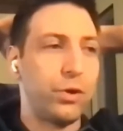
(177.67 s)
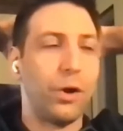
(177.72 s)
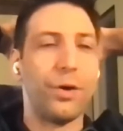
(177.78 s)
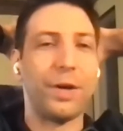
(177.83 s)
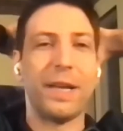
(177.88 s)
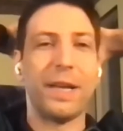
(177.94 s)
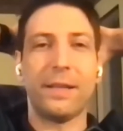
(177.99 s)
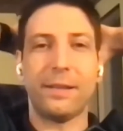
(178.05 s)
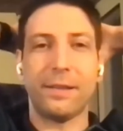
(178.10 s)

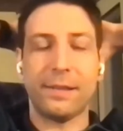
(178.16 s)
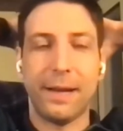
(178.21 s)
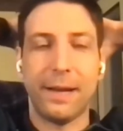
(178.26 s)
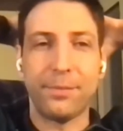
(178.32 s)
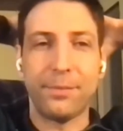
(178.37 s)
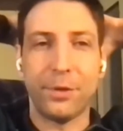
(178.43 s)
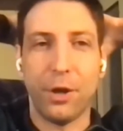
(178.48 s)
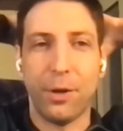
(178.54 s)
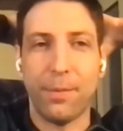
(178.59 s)
going into
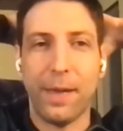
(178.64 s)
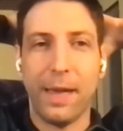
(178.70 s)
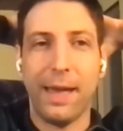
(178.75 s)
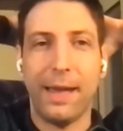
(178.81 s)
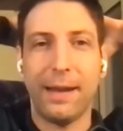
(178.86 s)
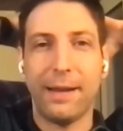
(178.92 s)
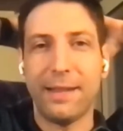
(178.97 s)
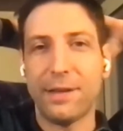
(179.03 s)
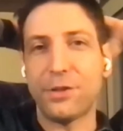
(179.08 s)
some
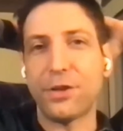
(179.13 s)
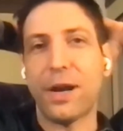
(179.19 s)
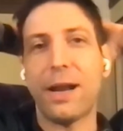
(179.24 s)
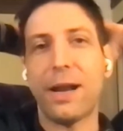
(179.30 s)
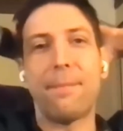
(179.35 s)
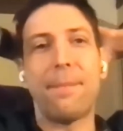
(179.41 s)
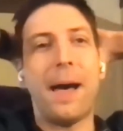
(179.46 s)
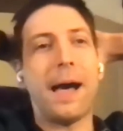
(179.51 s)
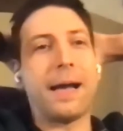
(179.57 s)
domain and then trying
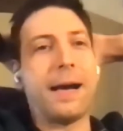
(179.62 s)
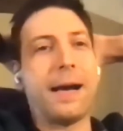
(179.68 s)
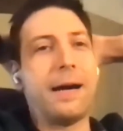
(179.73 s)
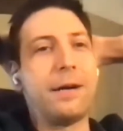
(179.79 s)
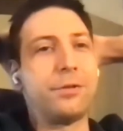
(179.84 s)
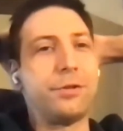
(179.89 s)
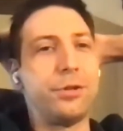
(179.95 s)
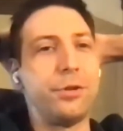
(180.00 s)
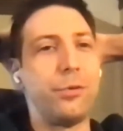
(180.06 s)
to back
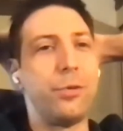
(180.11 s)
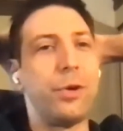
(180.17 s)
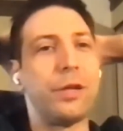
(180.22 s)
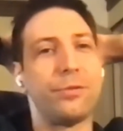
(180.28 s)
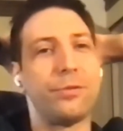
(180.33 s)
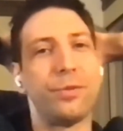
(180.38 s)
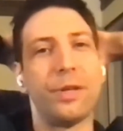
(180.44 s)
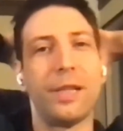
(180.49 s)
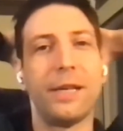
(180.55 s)
out to
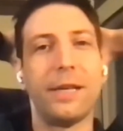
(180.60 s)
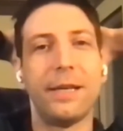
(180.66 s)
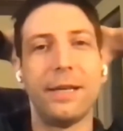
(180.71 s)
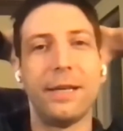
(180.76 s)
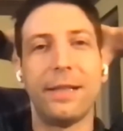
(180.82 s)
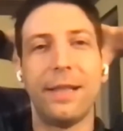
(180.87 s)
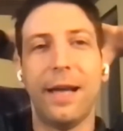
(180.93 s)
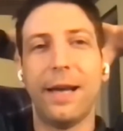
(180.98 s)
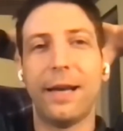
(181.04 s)
what's really